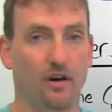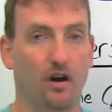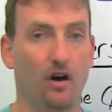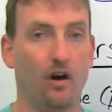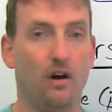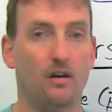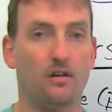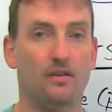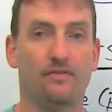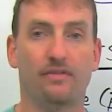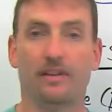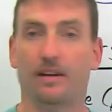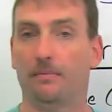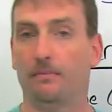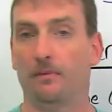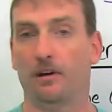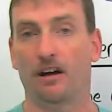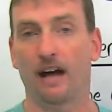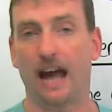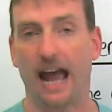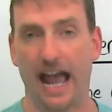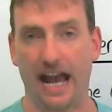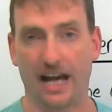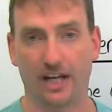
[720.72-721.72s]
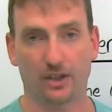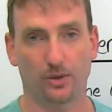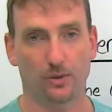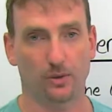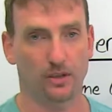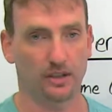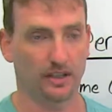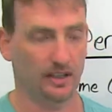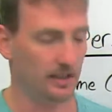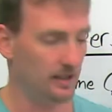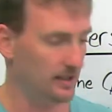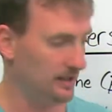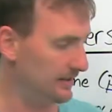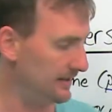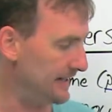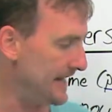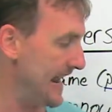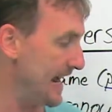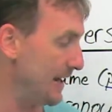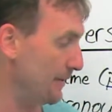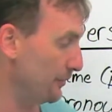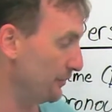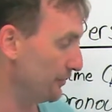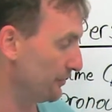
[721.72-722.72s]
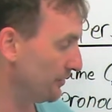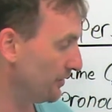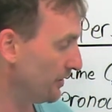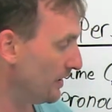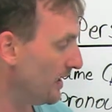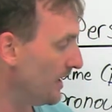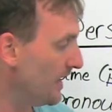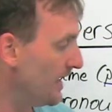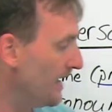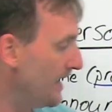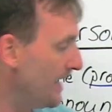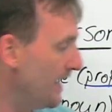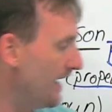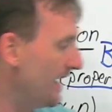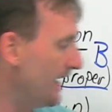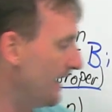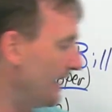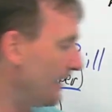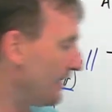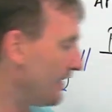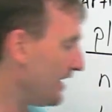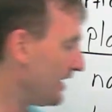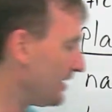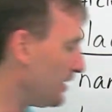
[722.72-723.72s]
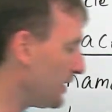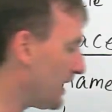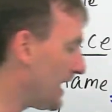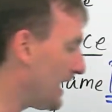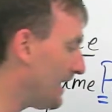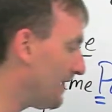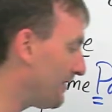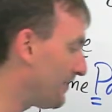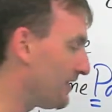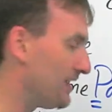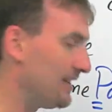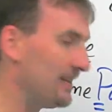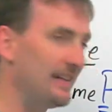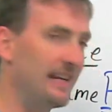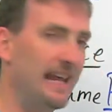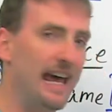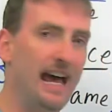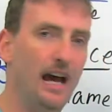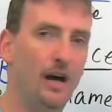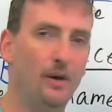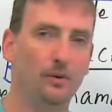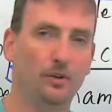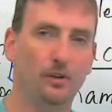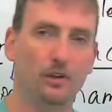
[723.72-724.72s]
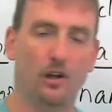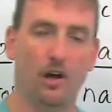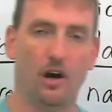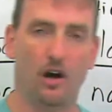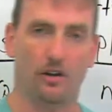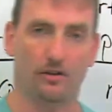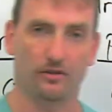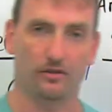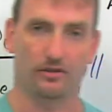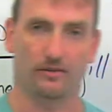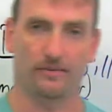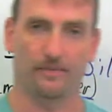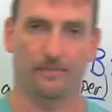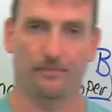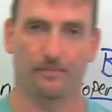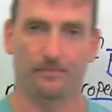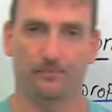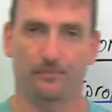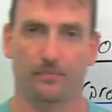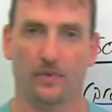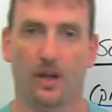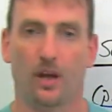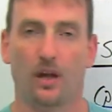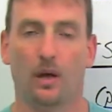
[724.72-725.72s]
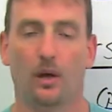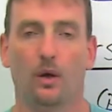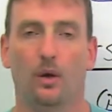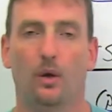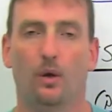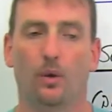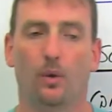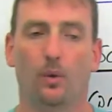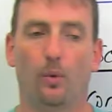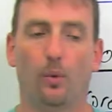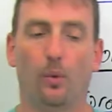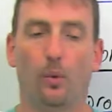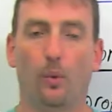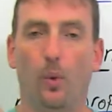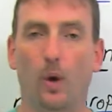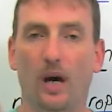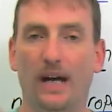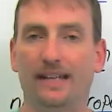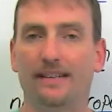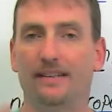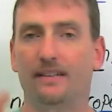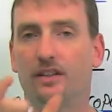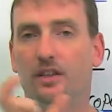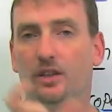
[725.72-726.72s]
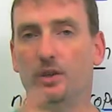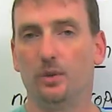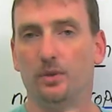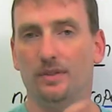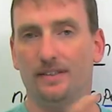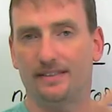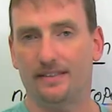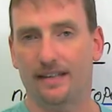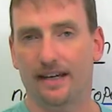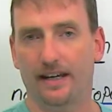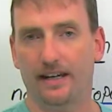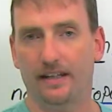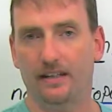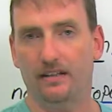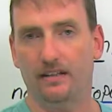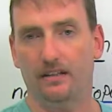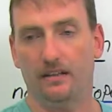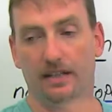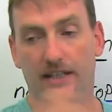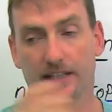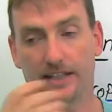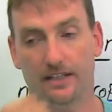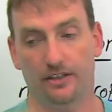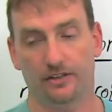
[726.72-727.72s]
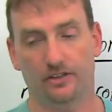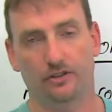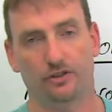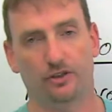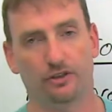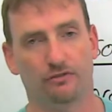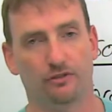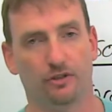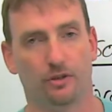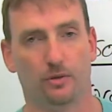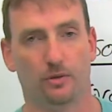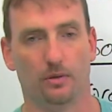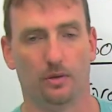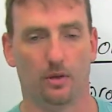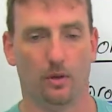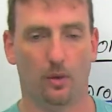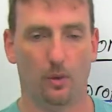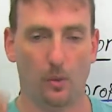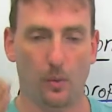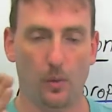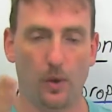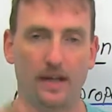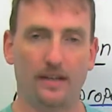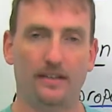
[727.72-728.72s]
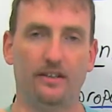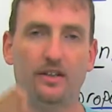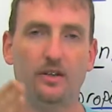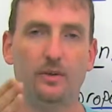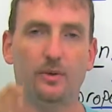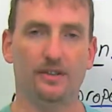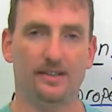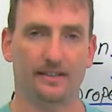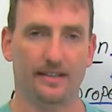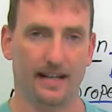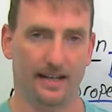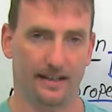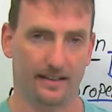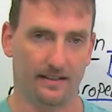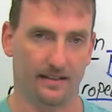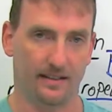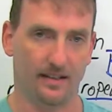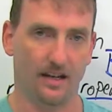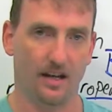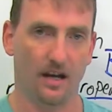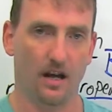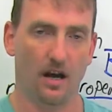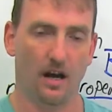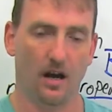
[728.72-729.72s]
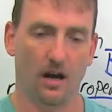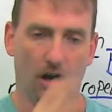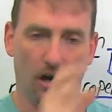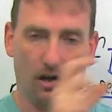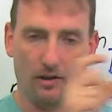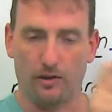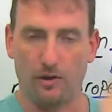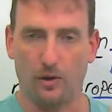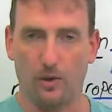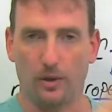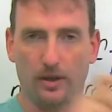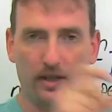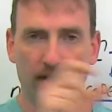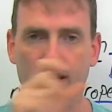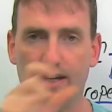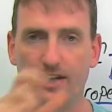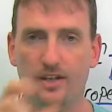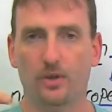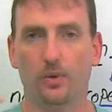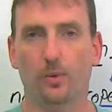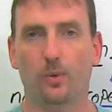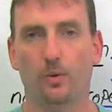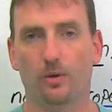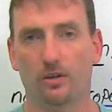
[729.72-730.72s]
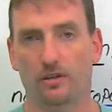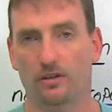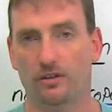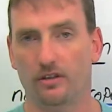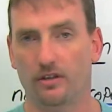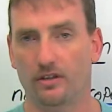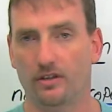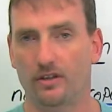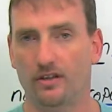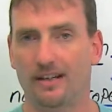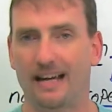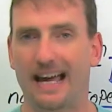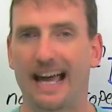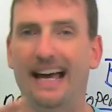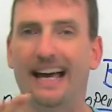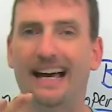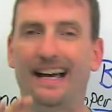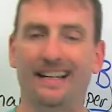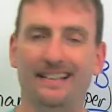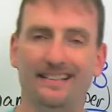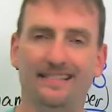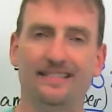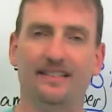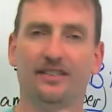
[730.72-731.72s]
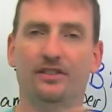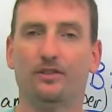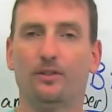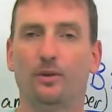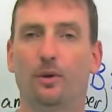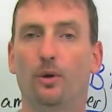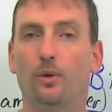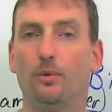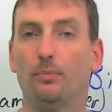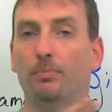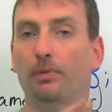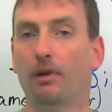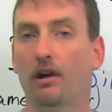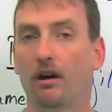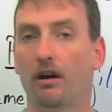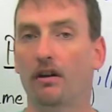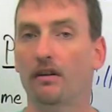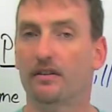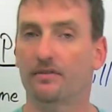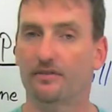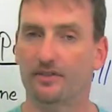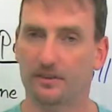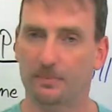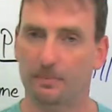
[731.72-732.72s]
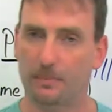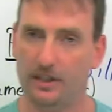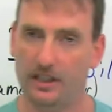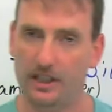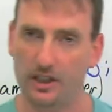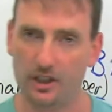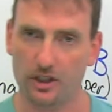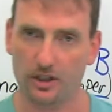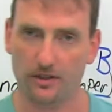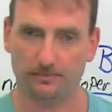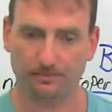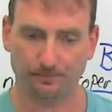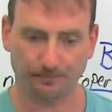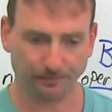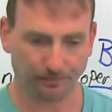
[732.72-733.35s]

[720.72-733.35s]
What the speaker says: all of them are actually nouns. And then you have the noun clause. What you said is true. What you said. Although each word has its own part of speech,